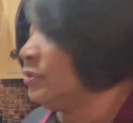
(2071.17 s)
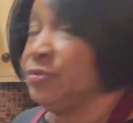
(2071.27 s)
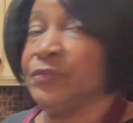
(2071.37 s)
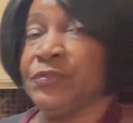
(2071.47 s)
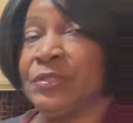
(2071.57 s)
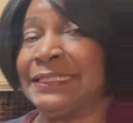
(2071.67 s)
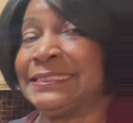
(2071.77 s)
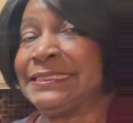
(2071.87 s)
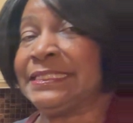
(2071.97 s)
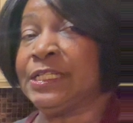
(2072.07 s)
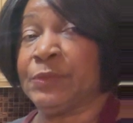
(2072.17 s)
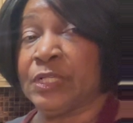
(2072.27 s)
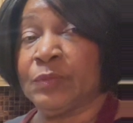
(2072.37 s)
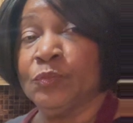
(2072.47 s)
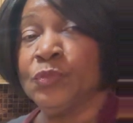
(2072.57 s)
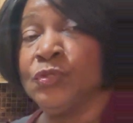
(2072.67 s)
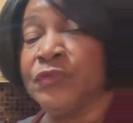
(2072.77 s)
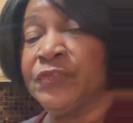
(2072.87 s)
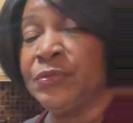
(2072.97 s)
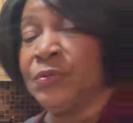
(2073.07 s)
know if you can see it. I'm going to
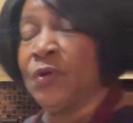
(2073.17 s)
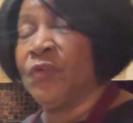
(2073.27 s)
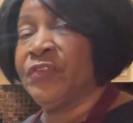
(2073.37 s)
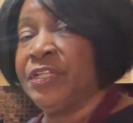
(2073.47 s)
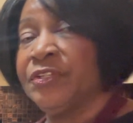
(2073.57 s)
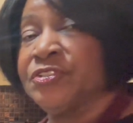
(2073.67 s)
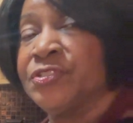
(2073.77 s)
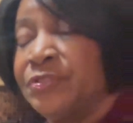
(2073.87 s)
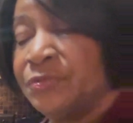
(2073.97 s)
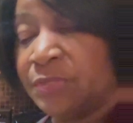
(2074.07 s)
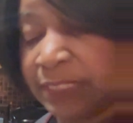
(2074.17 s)
move you over here so you can